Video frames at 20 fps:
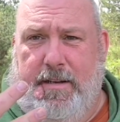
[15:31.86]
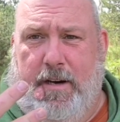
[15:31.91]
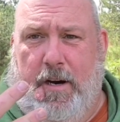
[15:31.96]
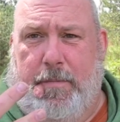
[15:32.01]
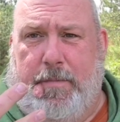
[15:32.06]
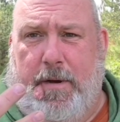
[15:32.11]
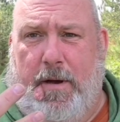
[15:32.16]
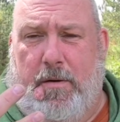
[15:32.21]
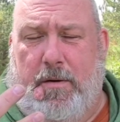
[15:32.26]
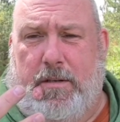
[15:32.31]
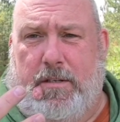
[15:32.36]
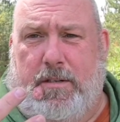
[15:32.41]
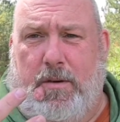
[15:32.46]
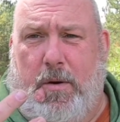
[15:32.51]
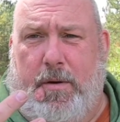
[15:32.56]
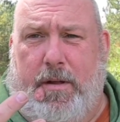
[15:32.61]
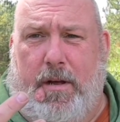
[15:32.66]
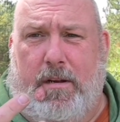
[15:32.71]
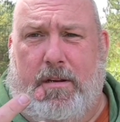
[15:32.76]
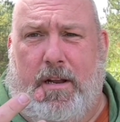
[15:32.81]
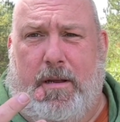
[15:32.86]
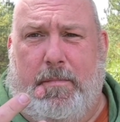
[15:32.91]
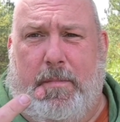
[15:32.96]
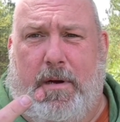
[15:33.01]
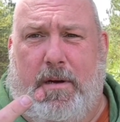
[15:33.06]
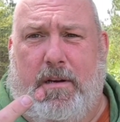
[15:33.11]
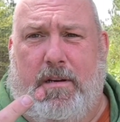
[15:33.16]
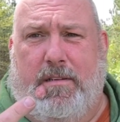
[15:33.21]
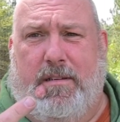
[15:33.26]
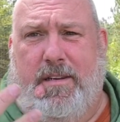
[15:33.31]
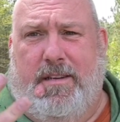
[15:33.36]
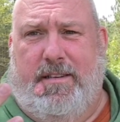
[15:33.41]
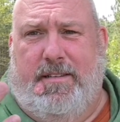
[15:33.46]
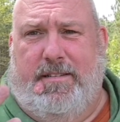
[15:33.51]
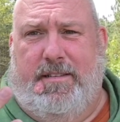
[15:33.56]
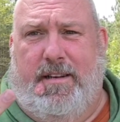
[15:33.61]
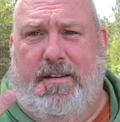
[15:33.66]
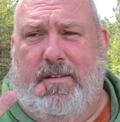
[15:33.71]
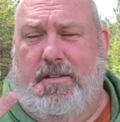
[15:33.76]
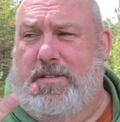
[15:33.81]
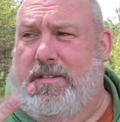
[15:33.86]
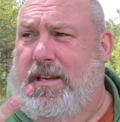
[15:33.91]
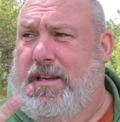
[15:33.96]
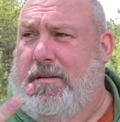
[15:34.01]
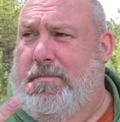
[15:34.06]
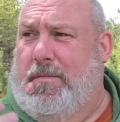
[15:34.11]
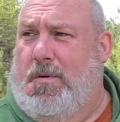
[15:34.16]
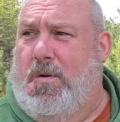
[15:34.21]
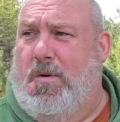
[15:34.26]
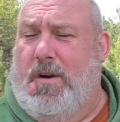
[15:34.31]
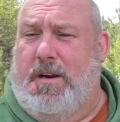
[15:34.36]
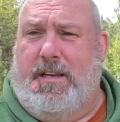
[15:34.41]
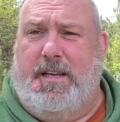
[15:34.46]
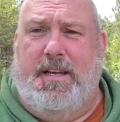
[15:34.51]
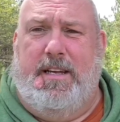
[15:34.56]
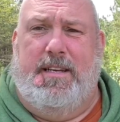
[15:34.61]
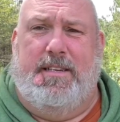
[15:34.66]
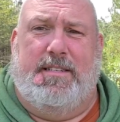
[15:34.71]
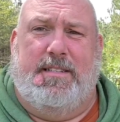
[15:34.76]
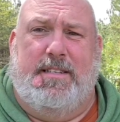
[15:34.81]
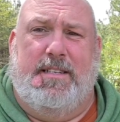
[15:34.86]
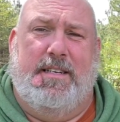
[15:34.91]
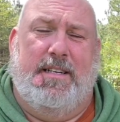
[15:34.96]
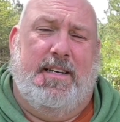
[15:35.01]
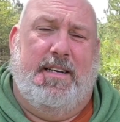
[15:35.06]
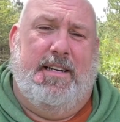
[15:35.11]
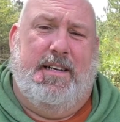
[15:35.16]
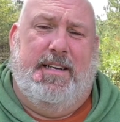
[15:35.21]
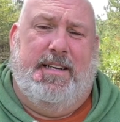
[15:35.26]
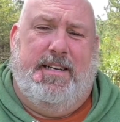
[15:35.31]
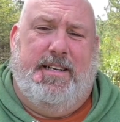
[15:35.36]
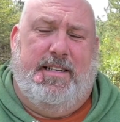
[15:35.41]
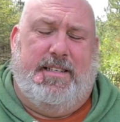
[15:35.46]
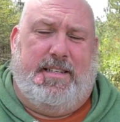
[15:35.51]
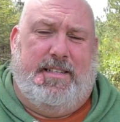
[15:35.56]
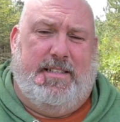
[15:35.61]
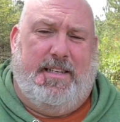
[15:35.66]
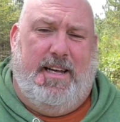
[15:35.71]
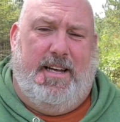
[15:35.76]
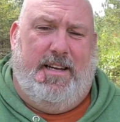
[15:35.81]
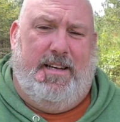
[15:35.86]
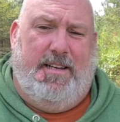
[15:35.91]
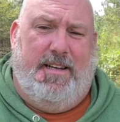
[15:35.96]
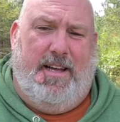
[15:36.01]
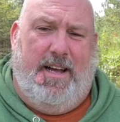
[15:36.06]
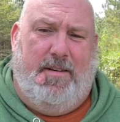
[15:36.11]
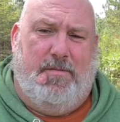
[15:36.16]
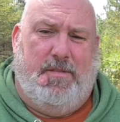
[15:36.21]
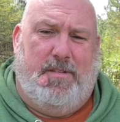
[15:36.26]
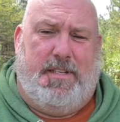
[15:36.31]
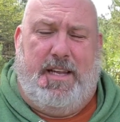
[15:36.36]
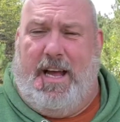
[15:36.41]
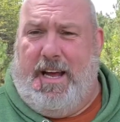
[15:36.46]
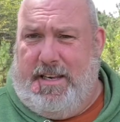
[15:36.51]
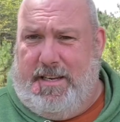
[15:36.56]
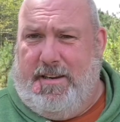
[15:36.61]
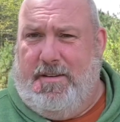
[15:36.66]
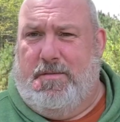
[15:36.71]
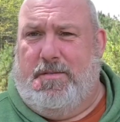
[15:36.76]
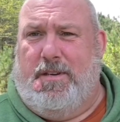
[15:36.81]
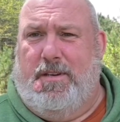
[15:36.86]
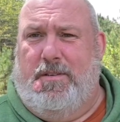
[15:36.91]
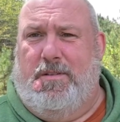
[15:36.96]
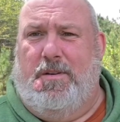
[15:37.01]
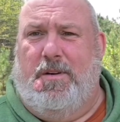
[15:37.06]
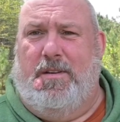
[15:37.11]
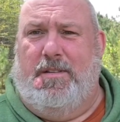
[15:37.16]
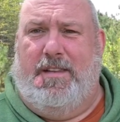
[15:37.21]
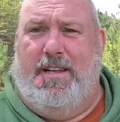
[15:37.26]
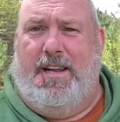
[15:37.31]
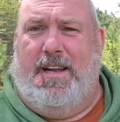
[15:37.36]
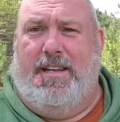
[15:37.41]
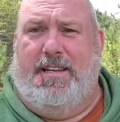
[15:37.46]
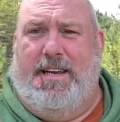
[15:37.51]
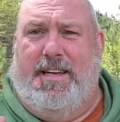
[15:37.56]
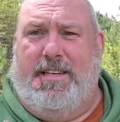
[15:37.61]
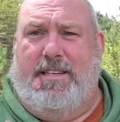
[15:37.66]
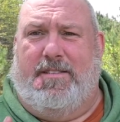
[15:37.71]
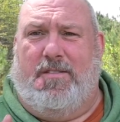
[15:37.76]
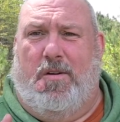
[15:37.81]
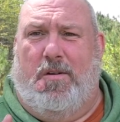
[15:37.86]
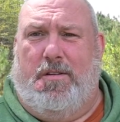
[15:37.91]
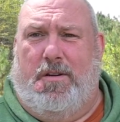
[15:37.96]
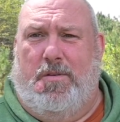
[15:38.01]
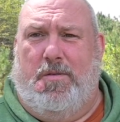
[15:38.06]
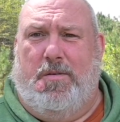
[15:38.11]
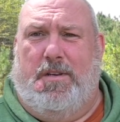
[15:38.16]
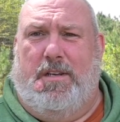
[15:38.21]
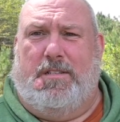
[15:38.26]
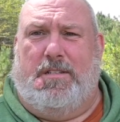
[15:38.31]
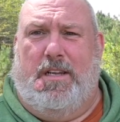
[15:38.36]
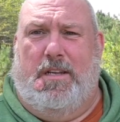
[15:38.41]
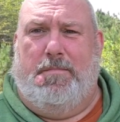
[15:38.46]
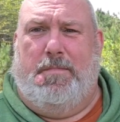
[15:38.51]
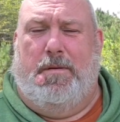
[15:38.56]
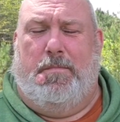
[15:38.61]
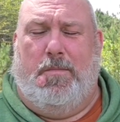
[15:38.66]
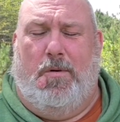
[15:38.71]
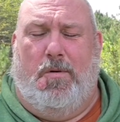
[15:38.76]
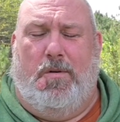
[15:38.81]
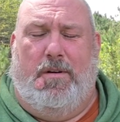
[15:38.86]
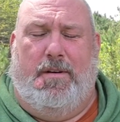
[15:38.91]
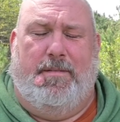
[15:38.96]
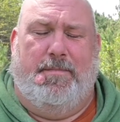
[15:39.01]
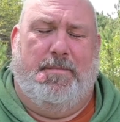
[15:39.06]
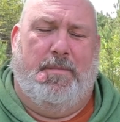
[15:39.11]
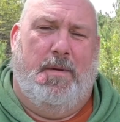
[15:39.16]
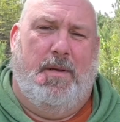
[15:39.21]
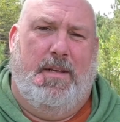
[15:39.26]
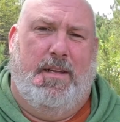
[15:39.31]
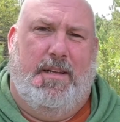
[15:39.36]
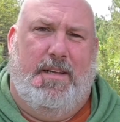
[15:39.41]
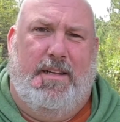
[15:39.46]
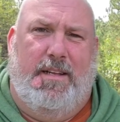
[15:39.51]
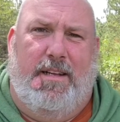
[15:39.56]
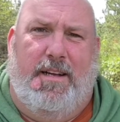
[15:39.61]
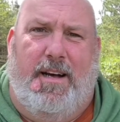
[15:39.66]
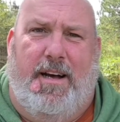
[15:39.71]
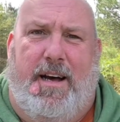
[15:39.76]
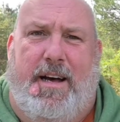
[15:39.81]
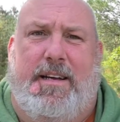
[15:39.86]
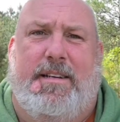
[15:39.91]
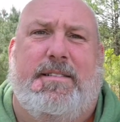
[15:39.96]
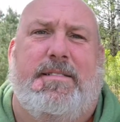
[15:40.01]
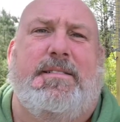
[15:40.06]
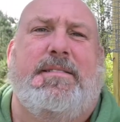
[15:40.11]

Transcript: hope y'all enjoy the ugly mug. Y'all see it more, I guess, because I was gotten on to that I need to start doing this a little bit more. All right.